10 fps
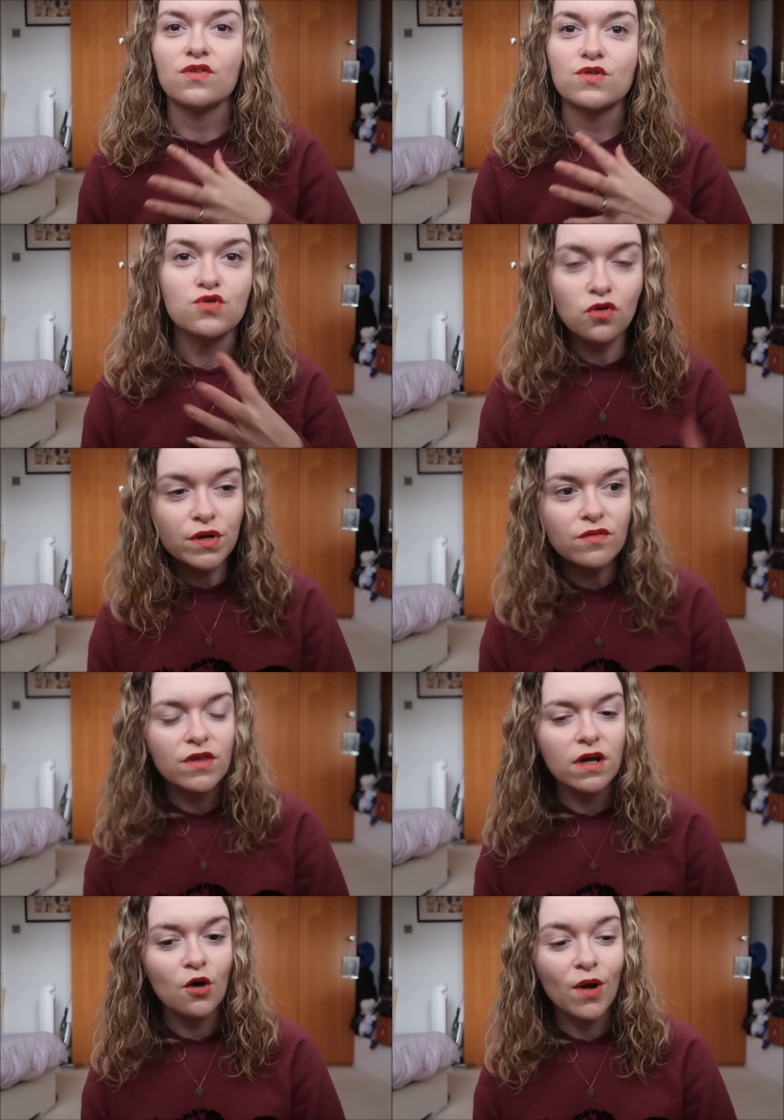the story of the
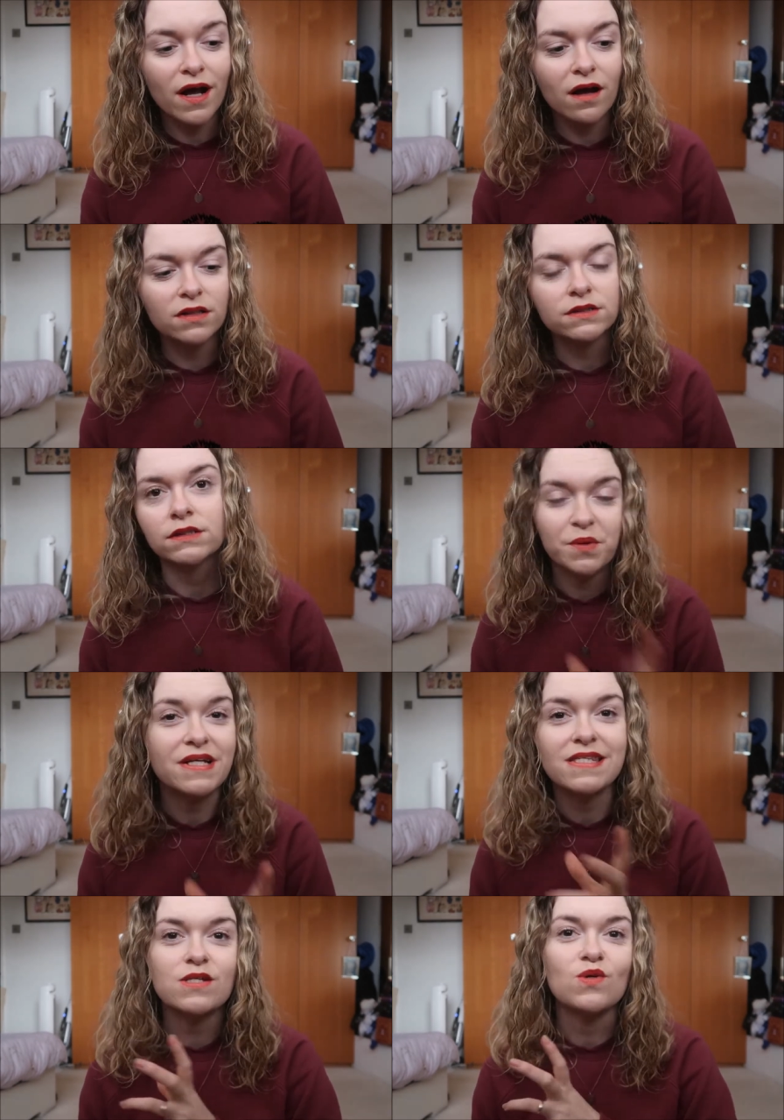Nutcracker, I'm
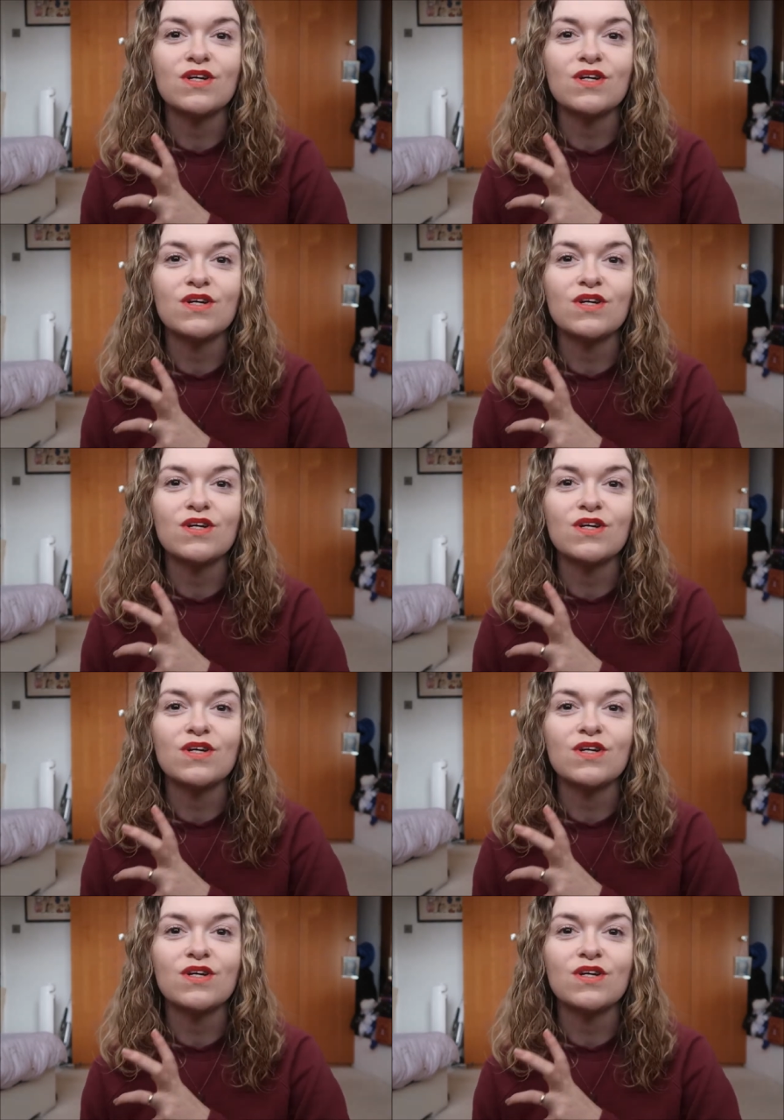going to